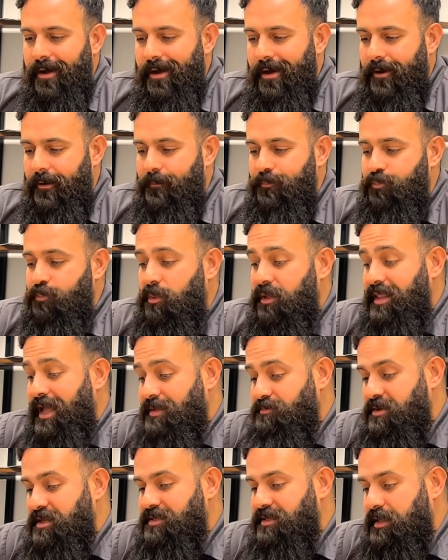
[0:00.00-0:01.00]
Um, but
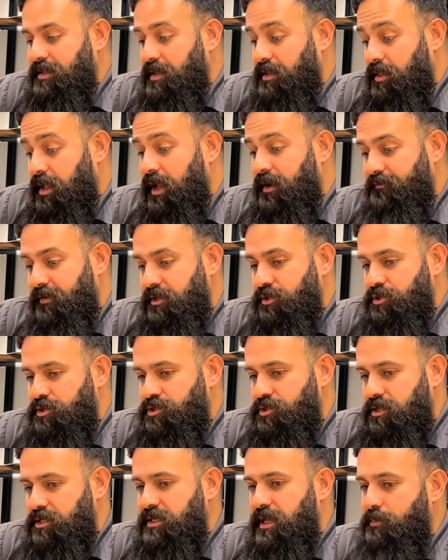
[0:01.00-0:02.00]
that means that a lot of
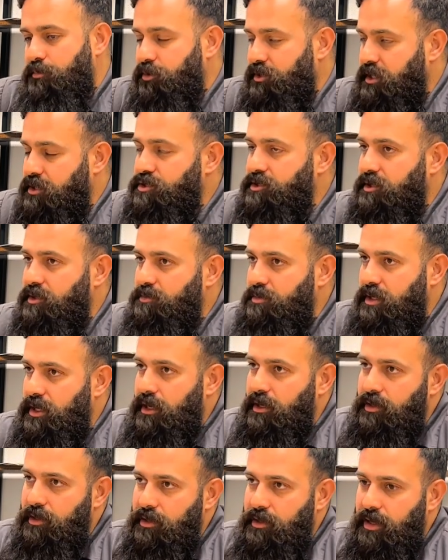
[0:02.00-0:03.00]
industries can potentially be
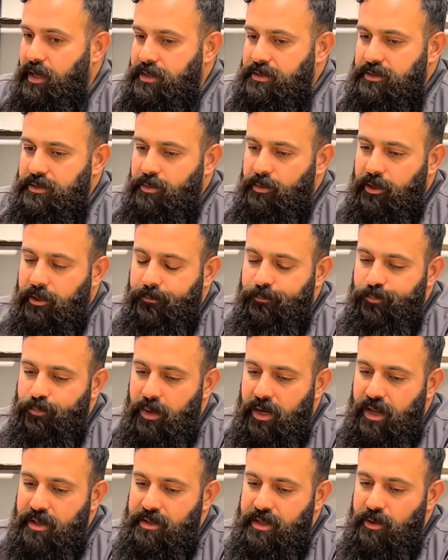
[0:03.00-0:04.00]
a good customer.
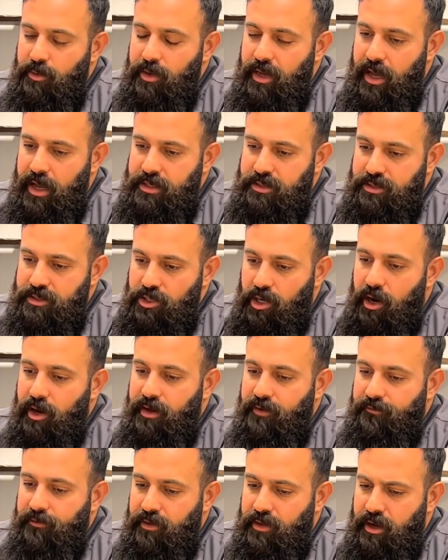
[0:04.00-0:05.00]
But I think we
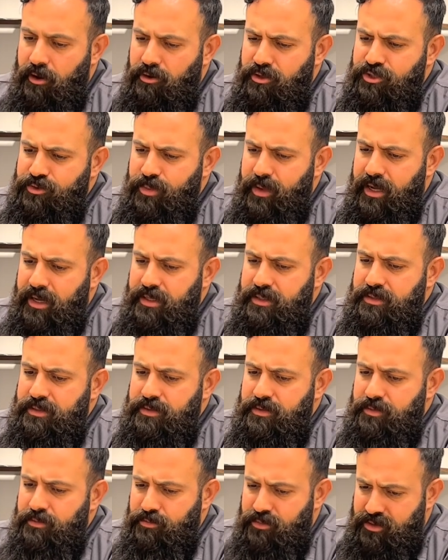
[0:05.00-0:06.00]
started with
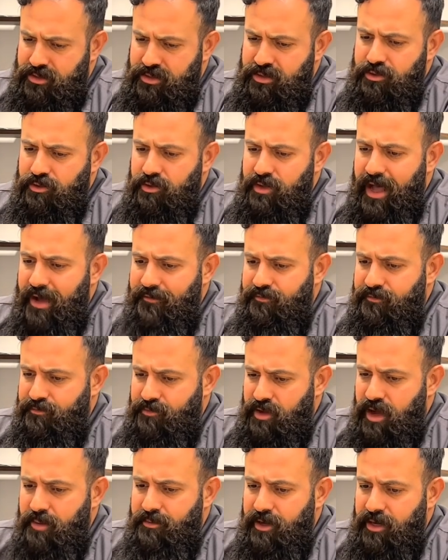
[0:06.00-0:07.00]
aerospace, we still have
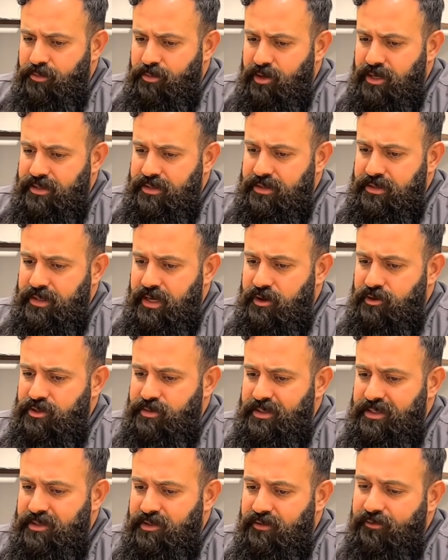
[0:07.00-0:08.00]
dominant presence in
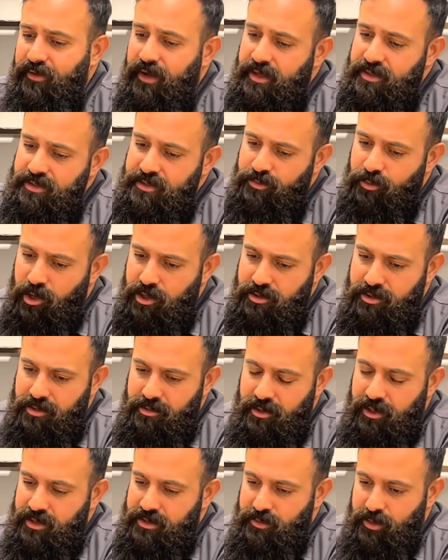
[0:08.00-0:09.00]
aerospace and defense, partially
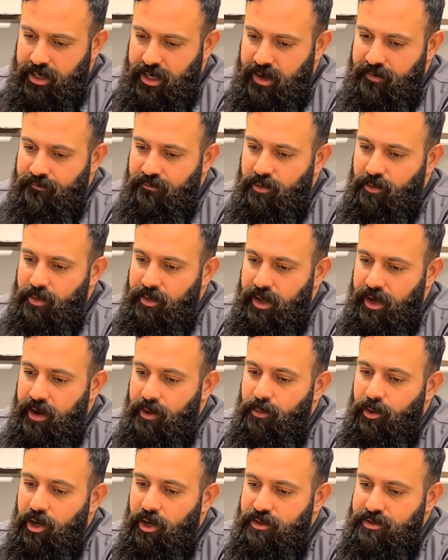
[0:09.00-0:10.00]
because we came from there,
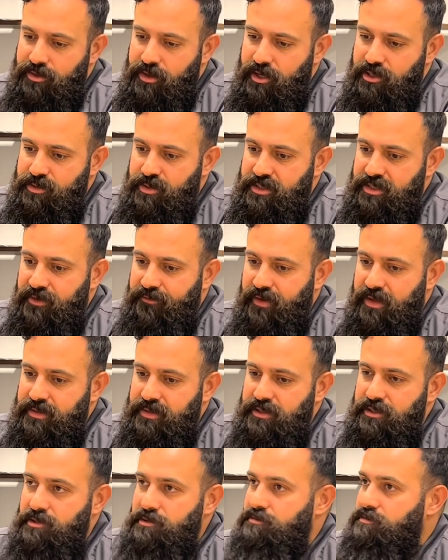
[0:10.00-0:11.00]
but also aerospace defense
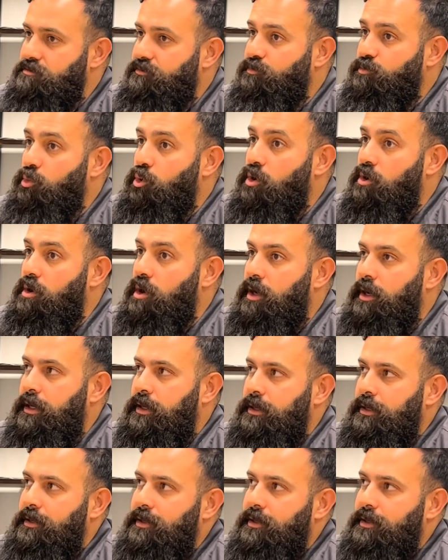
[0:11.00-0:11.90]
is more